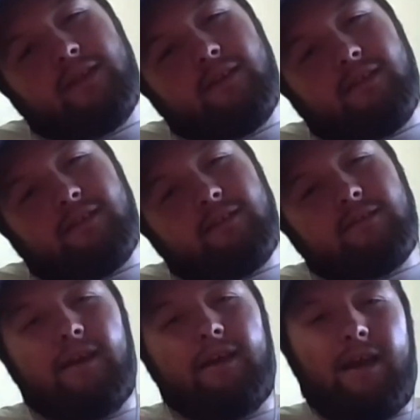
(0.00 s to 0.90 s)
lean to the
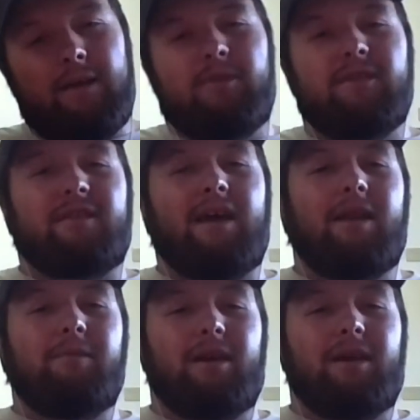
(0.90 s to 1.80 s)
like empty
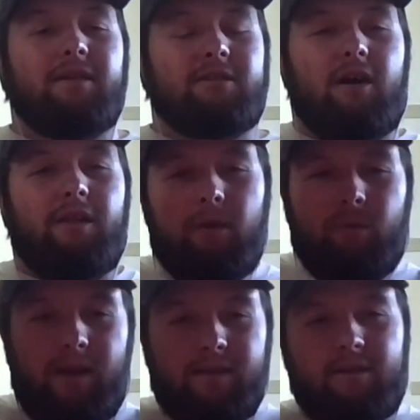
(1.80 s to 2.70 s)
side because all that
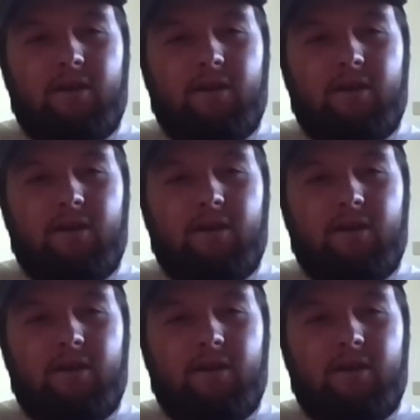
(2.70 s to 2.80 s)
weight is